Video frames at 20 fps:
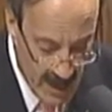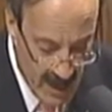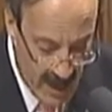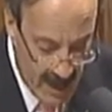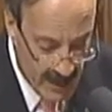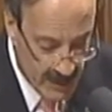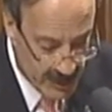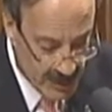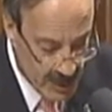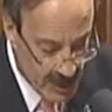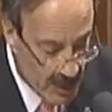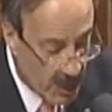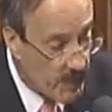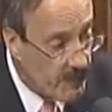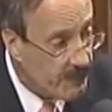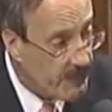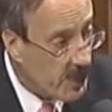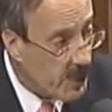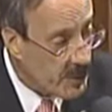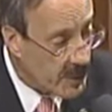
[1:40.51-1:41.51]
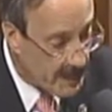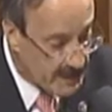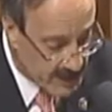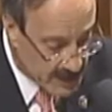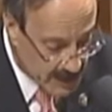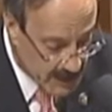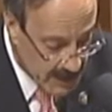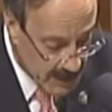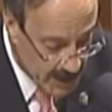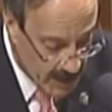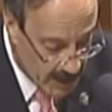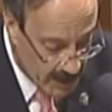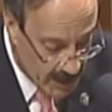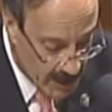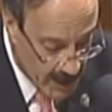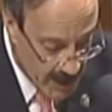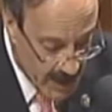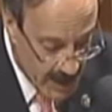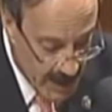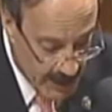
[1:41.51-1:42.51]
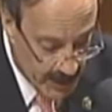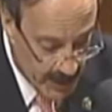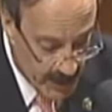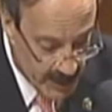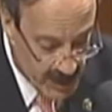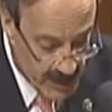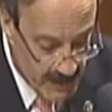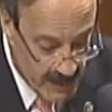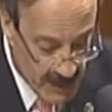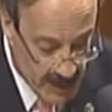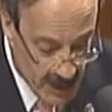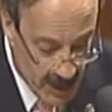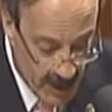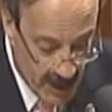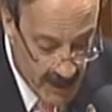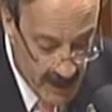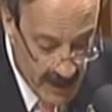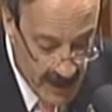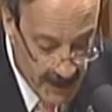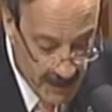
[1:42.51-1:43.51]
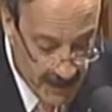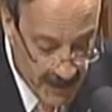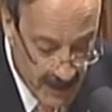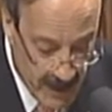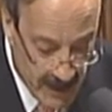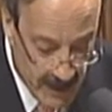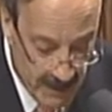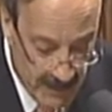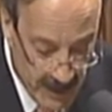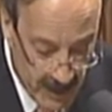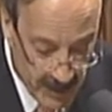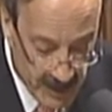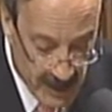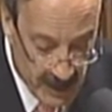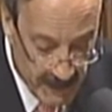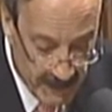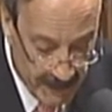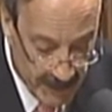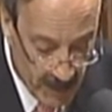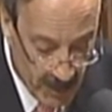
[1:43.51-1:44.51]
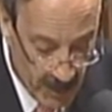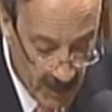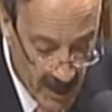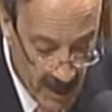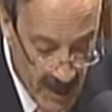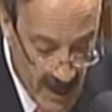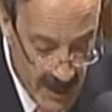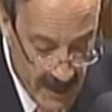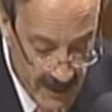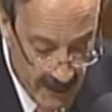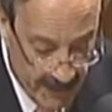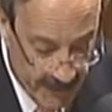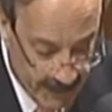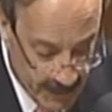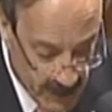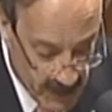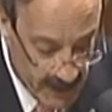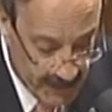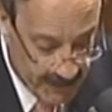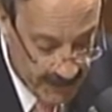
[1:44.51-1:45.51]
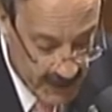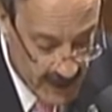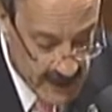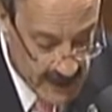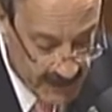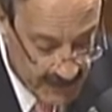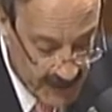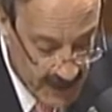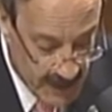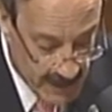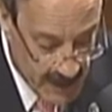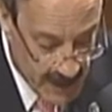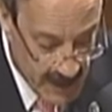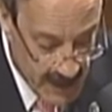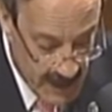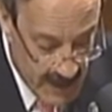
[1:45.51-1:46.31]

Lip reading: I urge a no vote on the CR and urge the majority to bring a bill to the floor that fully funds FEMA